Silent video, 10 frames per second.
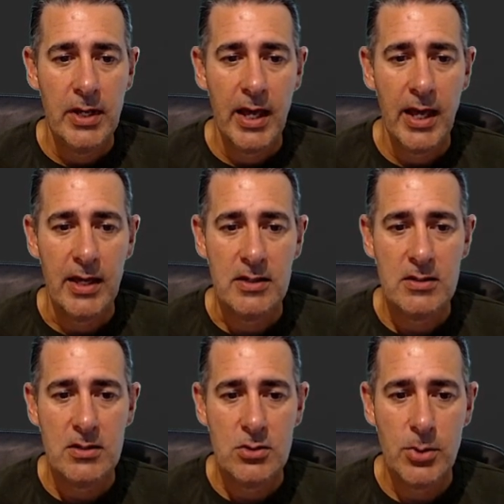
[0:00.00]

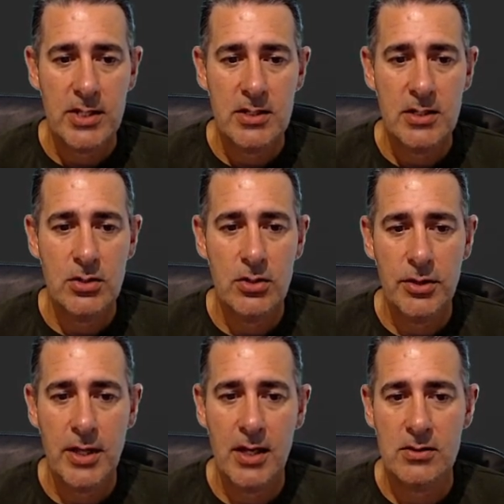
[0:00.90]
has
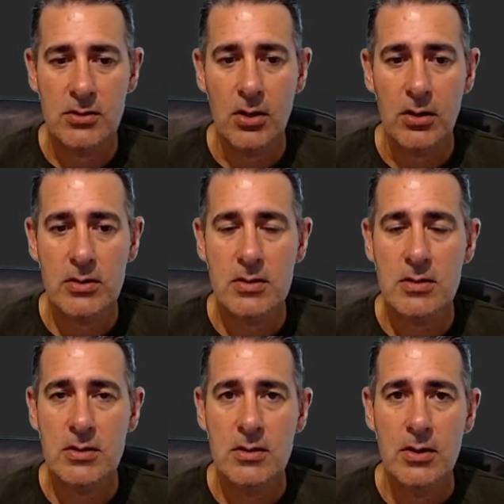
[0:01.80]

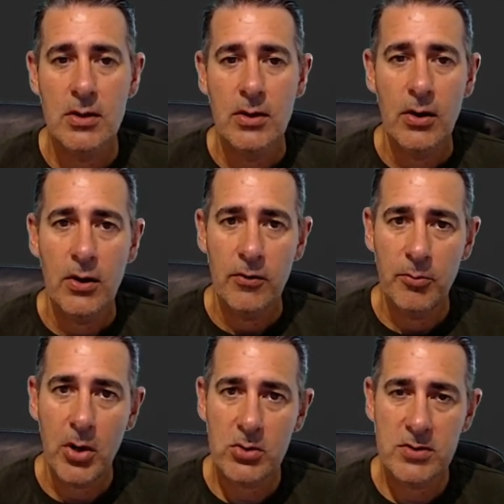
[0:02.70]
$22,000 of
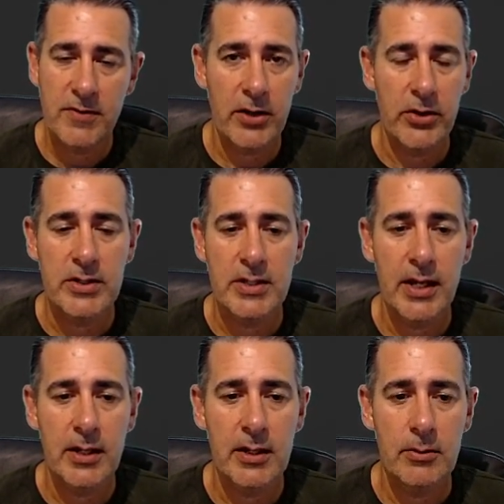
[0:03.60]
Pulse value
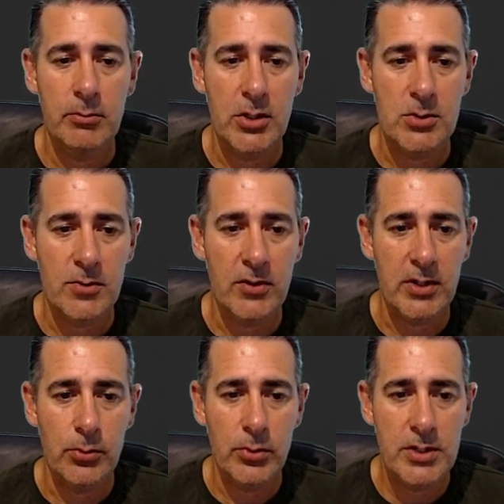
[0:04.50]
contained in it because we've got the
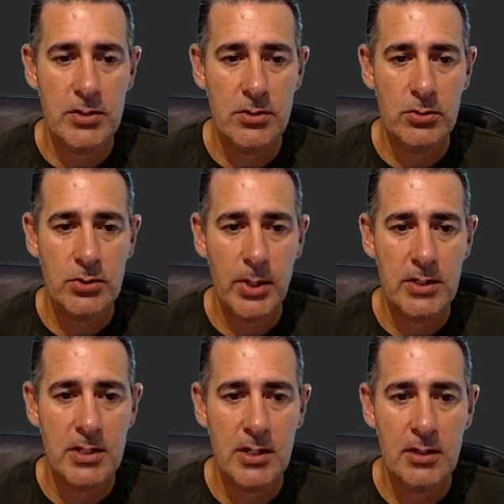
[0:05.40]
original
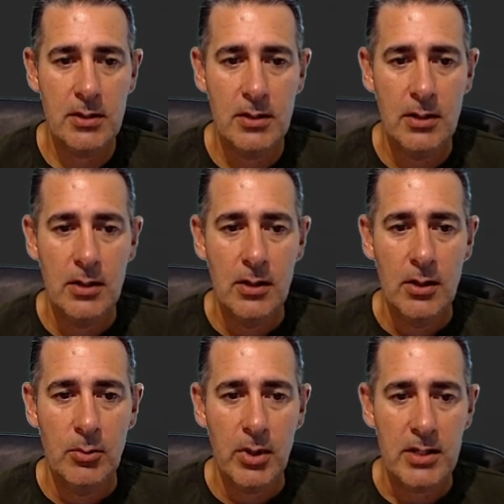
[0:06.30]
20
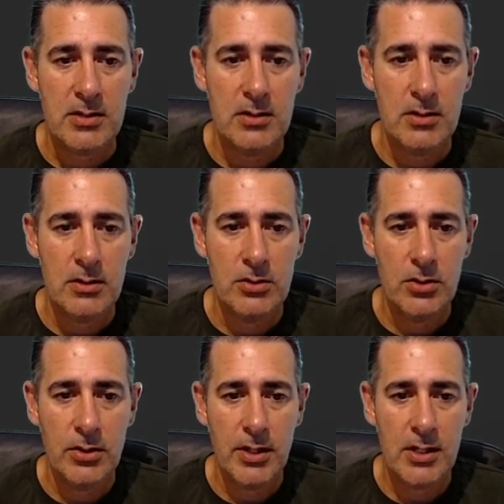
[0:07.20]
plus the
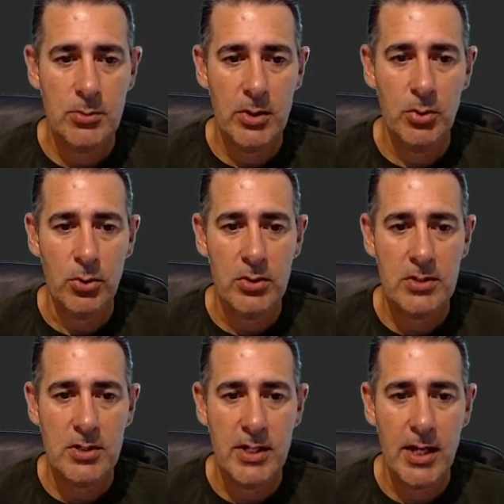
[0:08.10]
2,000 we brought.
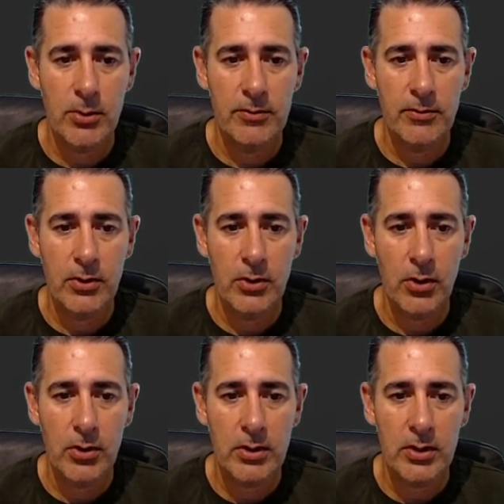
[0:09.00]
So now we've
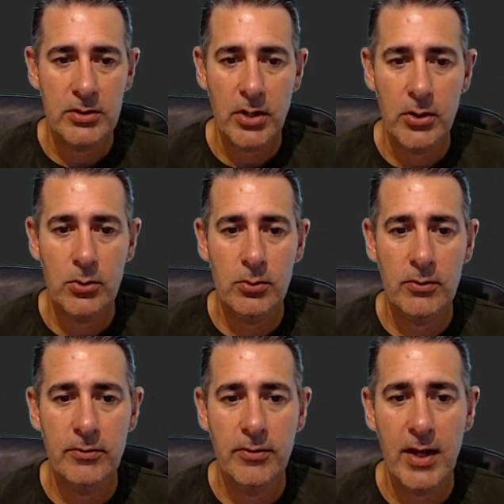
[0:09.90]
got a total
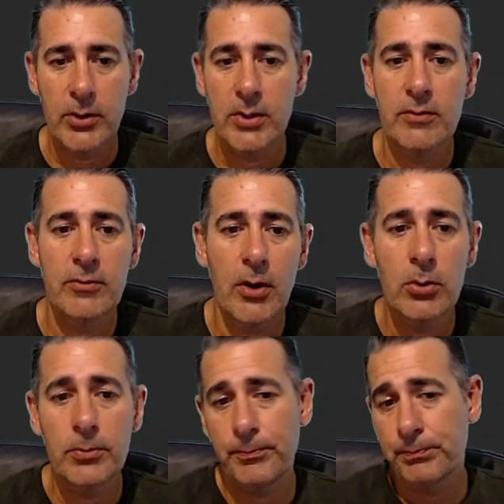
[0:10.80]
value in the vault